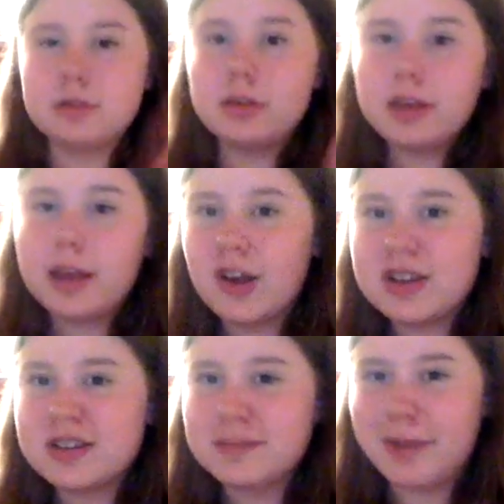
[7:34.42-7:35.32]
the only
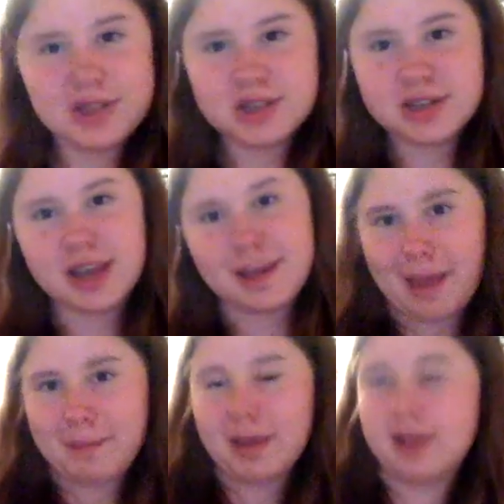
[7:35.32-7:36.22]
Haunted Mansion to have
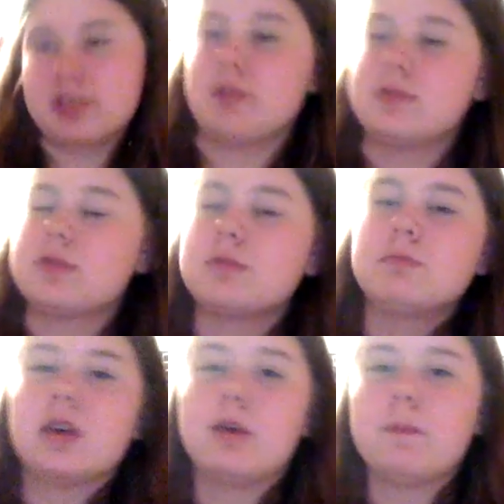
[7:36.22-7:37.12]
Hatbox Ghost,
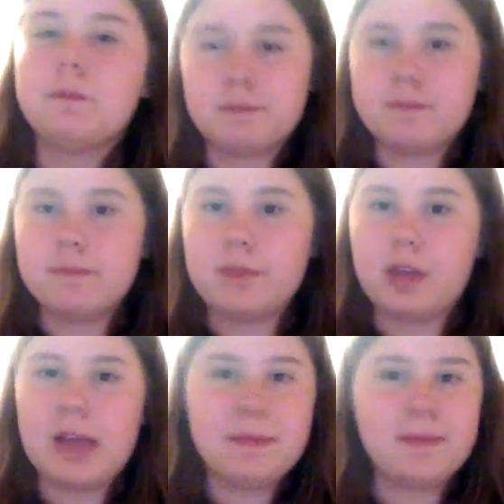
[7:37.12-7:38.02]
so
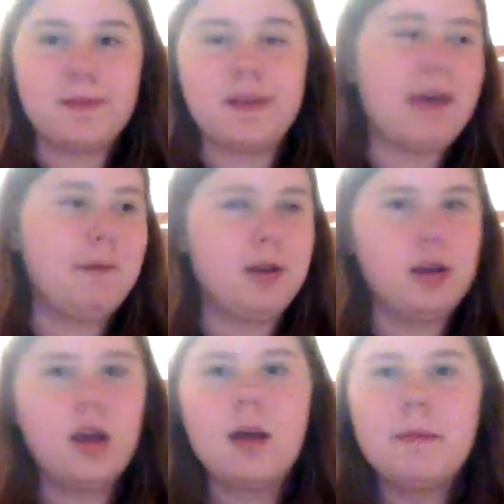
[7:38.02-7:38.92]
I prefer that one.
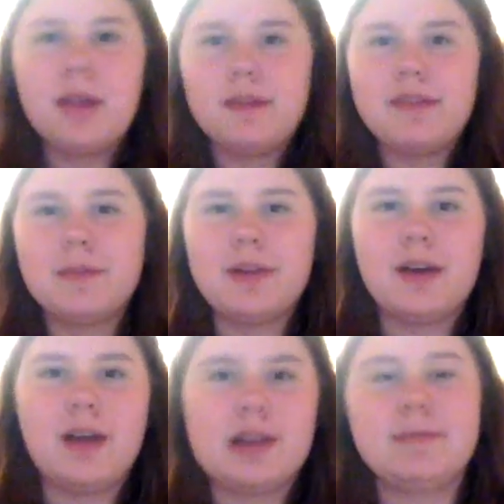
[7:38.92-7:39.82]
But I've never been on
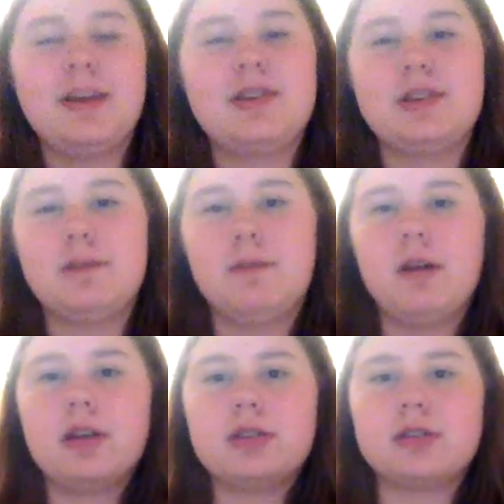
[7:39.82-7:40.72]
Haunted Mansion at
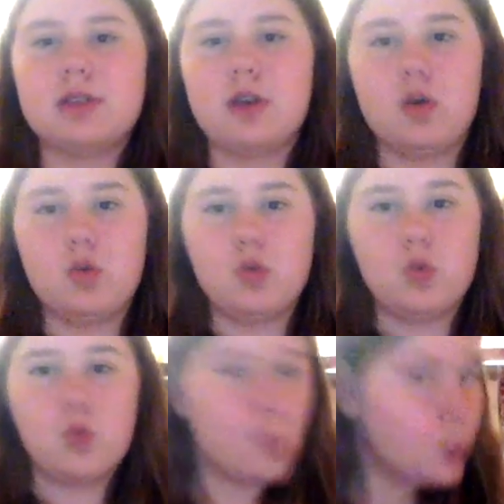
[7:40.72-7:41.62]
World, so
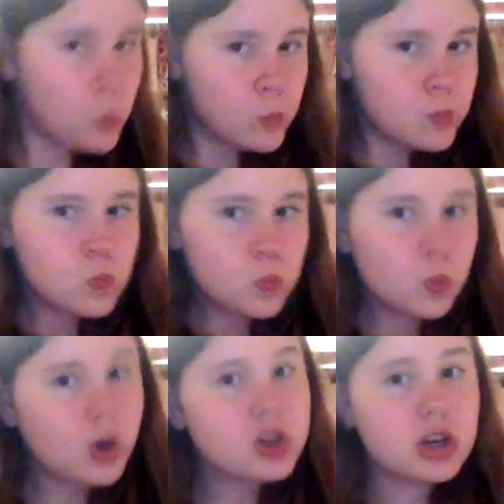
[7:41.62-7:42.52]

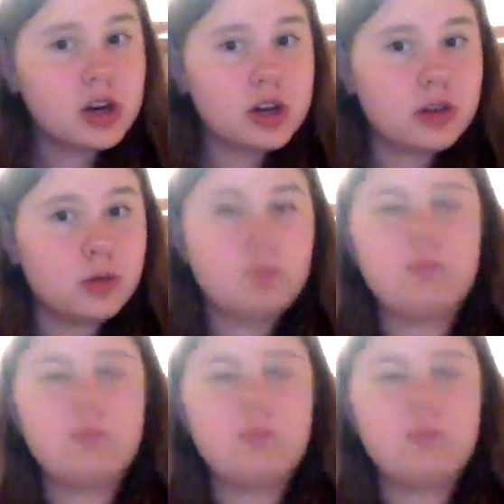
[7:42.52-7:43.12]
what you gonna do?